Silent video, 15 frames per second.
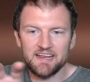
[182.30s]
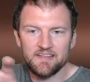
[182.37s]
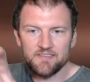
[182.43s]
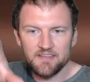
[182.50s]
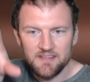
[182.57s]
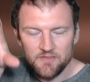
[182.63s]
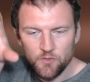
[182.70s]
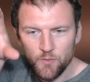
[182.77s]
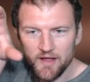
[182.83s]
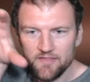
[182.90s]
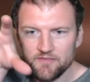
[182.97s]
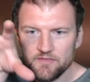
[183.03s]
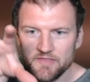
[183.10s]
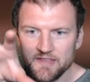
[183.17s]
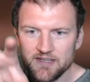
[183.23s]
The way
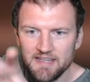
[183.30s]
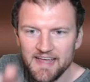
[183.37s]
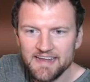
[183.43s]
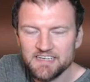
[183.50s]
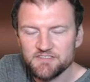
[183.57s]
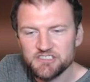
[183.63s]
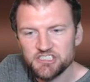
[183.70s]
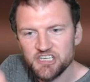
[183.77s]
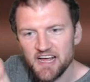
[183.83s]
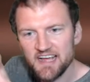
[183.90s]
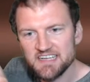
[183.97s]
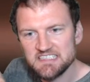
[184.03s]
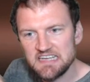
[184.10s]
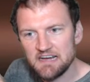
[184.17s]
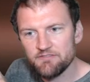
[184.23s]
that the light
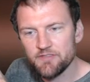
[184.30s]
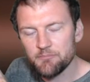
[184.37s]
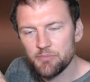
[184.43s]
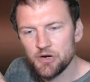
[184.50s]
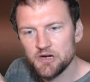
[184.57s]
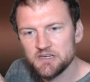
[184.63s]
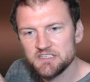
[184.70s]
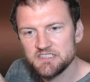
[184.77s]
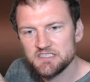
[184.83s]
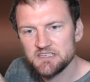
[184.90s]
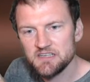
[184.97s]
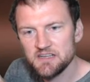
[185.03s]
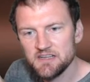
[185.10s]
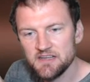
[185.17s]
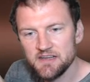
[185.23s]
shines off the purse
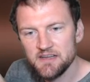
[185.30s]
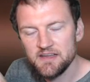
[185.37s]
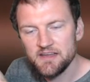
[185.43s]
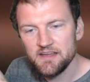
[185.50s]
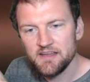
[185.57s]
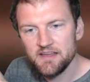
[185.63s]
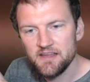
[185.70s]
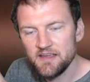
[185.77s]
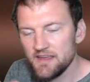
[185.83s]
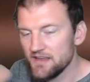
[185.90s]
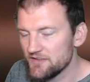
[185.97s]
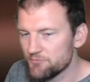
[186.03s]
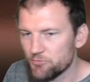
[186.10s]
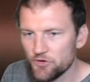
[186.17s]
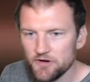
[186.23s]

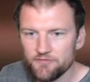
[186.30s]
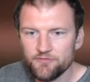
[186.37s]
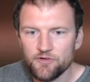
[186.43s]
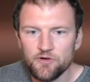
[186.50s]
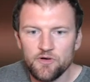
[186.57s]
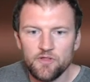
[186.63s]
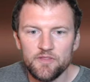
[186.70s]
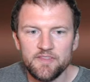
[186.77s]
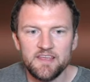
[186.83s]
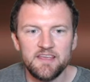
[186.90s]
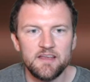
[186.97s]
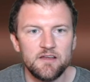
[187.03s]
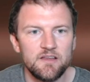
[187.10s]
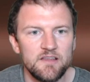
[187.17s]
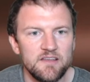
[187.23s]
is peripheral. The
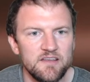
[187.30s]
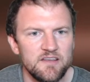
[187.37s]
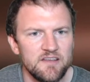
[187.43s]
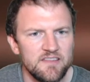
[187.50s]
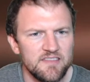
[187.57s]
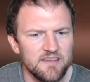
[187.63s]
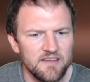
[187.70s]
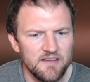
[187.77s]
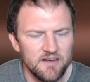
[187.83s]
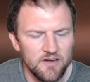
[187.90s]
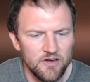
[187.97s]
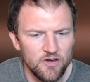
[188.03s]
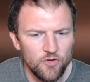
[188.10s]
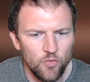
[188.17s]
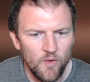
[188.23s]

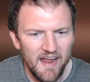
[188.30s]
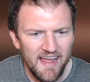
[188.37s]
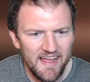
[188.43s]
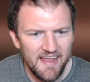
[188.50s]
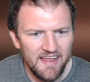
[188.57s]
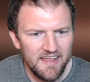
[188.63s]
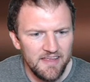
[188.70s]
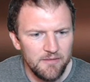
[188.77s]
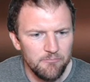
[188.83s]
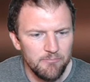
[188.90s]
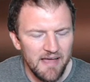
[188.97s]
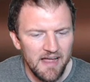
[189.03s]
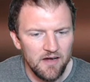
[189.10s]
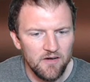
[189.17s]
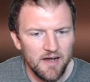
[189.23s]
gray
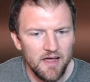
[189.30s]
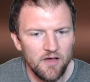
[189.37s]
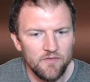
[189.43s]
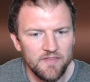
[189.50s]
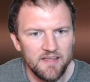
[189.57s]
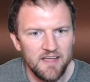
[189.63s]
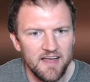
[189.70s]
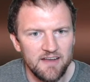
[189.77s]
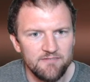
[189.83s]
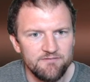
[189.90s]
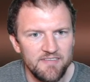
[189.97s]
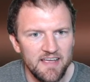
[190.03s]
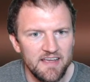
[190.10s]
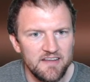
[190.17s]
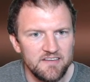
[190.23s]
background that kind of
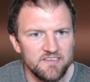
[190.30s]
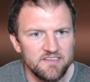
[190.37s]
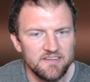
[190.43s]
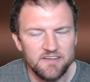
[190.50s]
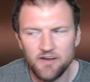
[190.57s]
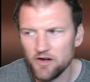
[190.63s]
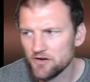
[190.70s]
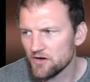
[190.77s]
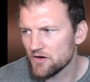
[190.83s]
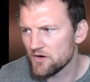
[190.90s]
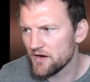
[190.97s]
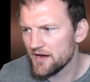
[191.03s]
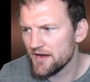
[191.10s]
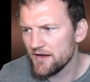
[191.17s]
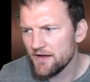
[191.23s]
fades into darker
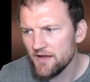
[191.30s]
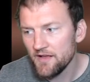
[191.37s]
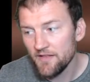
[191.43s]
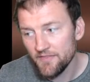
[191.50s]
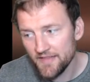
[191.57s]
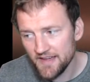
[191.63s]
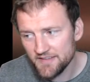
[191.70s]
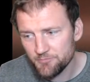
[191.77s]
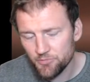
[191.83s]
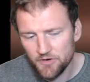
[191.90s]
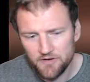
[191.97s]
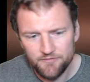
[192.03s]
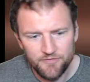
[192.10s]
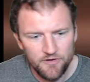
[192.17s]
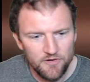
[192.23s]
gray, that's
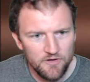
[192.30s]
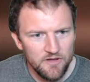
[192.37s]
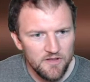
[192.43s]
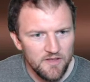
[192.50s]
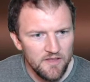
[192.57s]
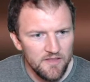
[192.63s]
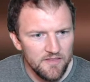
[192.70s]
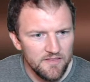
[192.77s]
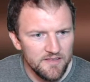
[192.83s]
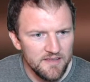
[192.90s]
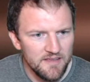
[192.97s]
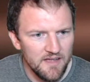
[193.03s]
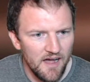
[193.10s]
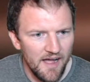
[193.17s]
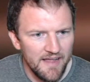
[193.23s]
peripheral.
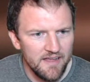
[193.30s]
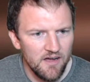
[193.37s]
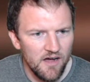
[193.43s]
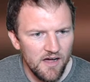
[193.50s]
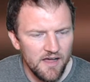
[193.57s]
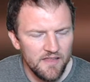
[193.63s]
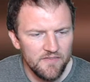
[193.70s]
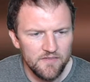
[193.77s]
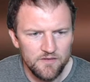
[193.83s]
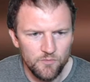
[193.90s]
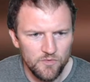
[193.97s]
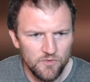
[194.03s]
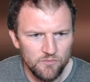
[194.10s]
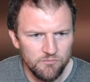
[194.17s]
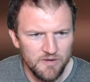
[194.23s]
The icon, that
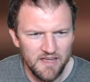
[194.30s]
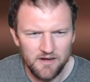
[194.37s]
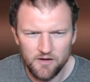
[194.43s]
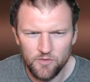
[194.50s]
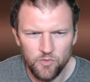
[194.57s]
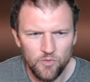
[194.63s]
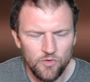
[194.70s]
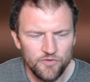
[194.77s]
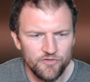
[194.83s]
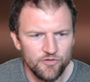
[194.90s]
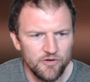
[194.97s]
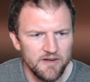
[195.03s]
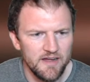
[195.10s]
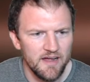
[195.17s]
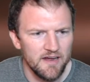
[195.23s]
kind of cool
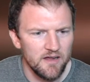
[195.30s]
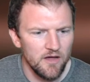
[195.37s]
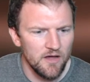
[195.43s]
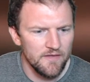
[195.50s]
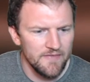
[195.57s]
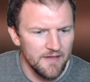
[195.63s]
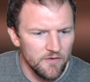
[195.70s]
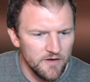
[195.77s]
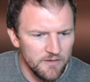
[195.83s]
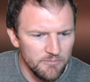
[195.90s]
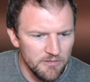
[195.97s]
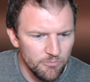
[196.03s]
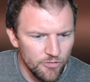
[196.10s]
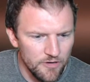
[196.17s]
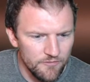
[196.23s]
tree icon, that could be
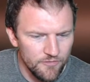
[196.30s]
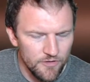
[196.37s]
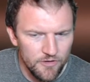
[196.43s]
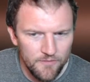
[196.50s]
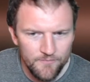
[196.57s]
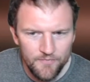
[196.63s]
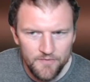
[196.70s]
peripheral.